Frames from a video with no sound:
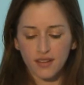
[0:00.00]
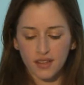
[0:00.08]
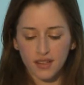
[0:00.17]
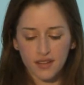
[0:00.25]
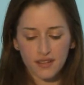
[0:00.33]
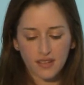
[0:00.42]
on
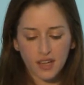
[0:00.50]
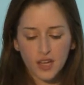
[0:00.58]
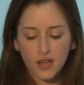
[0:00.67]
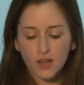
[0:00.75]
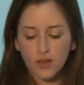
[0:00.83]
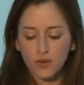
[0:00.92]
this.
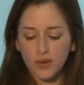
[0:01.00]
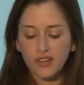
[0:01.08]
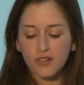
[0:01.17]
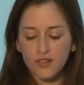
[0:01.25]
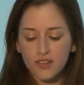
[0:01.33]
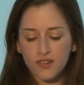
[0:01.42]

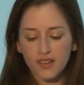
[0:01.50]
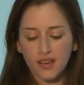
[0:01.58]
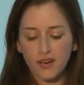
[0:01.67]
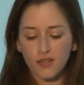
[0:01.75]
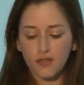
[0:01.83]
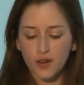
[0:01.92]
Researchers
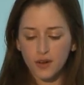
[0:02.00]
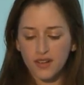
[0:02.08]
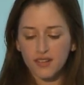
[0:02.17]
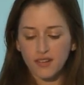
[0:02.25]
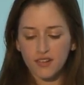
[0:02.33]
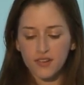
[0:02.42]
there have
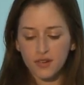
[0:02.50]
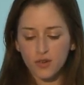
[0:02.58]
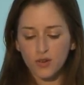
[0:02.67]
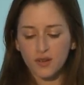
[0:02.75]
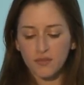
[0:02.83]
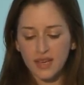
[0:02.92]
focused on
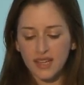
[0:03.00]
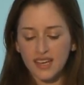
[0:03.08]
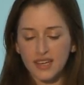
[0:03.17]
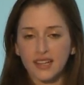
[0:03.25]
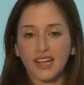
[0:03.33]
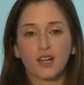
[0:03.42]
children and media
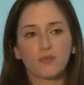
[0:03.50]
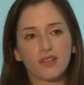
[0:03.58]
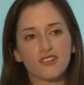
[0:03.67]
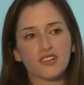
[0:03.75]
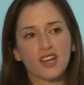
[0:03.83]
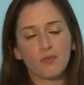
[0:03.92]
and helped to
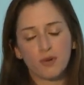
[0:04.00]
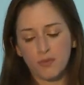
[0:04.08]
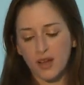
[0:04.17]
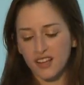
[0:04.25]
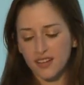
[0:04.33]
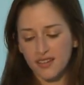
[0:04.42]
shape a
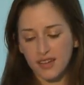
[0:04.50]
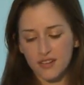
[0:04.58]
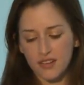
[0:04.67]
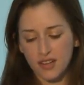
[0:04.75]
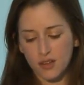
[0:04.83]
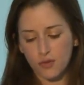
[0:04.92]
policy
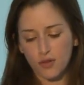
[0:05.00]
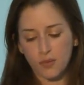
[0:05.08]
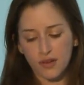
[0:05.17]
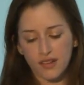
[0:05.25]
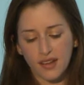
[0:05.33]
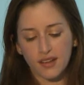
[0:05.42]
agenda for
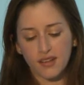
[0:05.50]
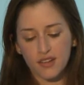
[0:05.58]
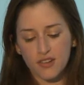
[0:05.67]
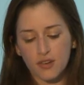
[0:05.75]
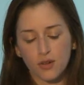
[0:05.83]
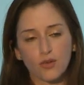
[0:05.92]
protecting
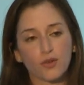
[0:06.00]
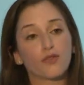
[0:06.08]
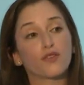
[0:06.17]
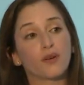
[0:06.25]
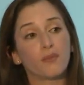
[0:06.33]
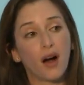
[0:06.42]
children
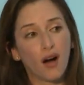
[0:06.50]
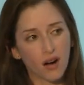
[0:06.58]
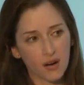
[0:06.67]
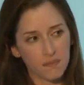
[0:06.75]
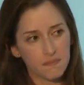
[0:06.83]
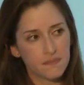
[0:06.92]
from
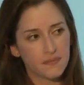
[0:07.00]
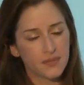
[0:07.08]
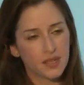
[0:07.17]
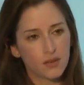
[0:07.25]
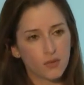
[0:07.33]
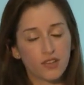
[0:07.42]
harm
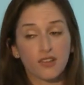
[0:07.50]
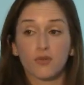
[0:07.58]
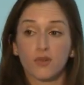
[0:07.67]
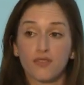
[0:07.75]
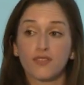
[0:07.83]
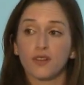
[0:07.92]
which is
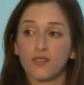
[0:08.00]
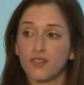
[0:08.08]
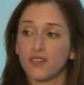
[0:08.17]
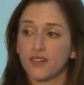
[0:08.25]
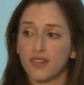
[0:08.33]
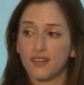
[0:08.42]
what filters
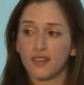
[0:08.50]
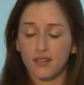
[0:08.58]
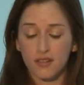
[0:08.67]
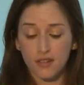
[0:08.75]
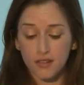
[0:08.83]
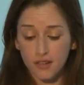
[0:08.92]
are intended
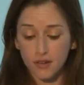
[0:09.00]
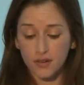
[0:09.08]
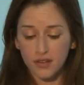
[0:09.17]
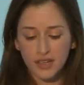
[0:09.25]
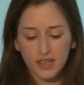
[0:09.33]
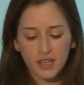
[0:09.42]
to do.
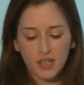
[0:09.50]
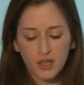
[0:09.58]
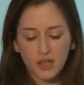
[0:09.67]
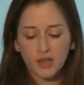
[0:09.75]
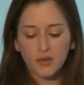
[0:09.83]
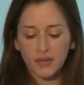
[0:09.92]

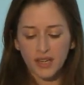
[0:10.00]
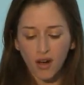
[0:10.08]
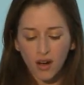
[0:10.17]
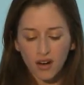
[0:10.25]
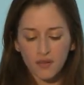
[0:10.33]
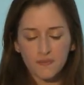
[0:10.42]
But
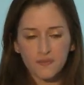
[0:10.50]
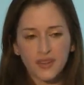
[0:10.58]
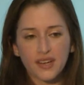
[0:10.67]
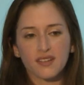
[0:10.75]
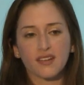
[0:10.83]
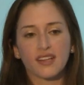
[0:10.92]
harm
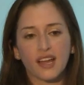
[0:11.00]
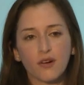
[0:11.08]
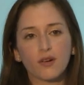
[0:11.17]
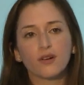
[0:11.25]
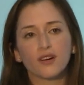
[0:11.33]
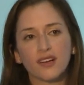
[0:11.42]
is a
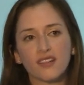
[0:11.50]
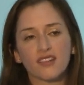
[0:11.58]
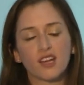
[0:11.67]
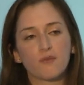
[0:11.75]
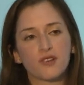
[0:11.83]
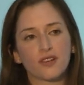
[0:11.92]
narrower
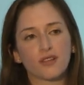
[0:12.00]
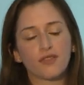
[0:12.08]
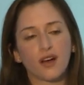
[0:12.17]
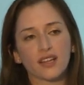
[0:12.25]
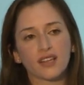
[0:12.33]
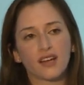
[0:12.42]
conception of
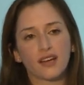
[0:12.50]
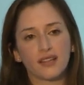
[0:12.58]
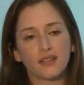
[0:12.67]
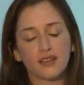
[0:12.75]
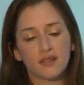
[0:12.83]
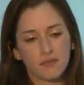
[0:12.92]
online